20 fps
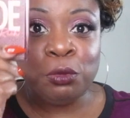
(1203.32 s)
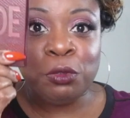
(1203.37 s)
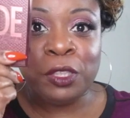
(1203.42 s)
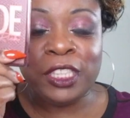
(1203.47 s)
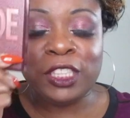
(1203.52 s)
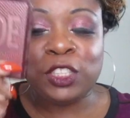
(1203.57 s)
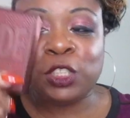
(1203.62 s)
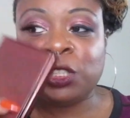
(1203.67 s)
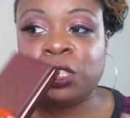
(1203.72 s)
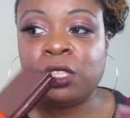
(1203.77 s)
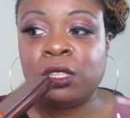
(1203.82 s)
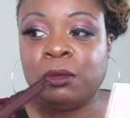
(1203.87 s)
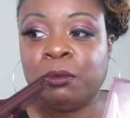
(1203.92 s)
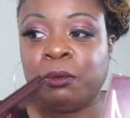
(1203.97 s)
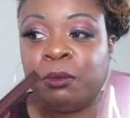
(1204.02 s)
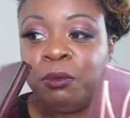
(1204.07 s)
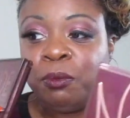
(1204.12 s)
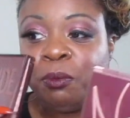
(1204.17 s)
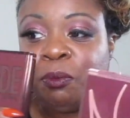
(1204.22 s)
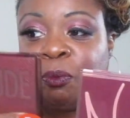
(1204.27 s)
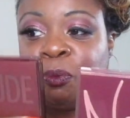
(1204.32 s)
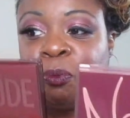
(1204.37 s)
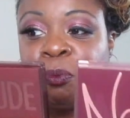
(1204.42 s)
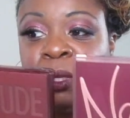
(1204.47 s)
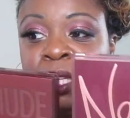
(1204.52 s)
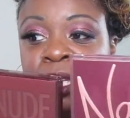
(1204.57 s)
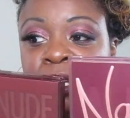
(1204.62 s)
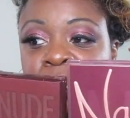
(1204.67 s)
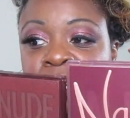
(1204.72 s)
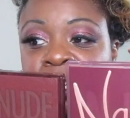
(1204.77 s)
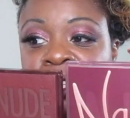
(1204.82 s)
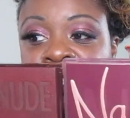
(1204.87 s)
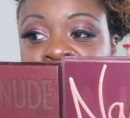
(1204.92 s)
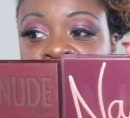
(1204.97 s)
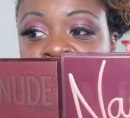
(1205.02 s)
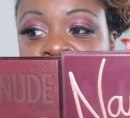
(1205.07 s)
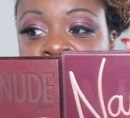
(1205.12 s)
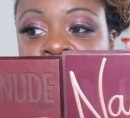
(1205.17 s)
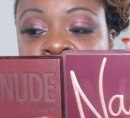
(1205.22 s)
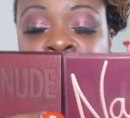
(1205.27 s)
Rich, because,
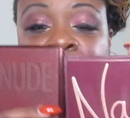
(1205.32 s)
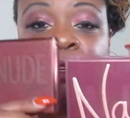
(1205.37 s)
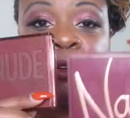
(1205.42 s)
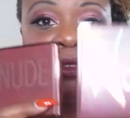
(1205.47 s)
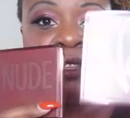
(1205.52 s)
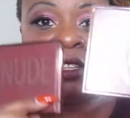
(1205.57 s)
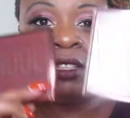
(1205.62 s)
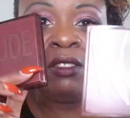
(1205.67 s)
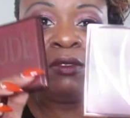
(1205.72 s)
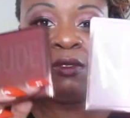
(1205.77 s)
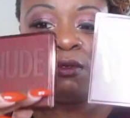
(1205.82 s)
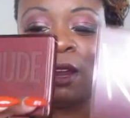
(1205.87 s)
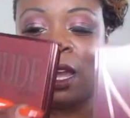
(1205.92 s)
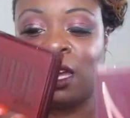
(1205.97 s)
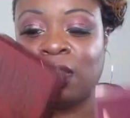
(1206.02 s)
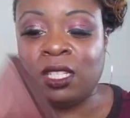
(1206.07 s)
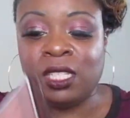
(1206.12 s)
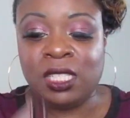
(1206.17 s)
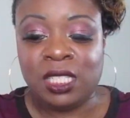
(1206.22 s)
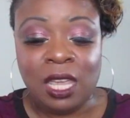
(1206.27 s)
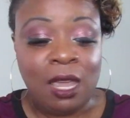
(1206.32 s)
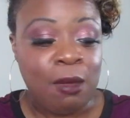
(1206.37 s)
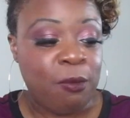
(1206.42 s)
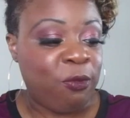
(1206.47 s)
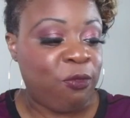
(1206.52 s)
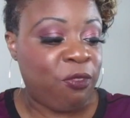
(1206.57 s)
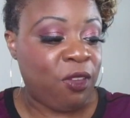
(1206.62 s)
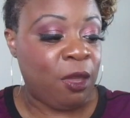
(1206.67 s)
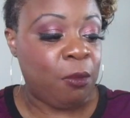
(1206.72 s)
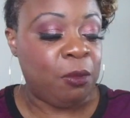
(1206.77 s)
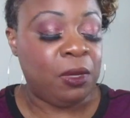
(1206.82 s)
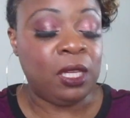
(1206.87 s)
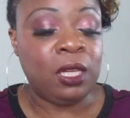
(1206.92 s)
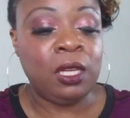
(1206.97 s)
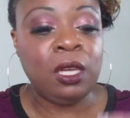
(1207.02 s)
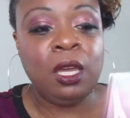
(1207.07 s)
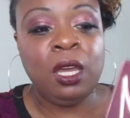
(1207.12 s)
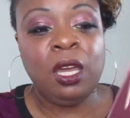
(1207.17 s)
you know, it's around the same family.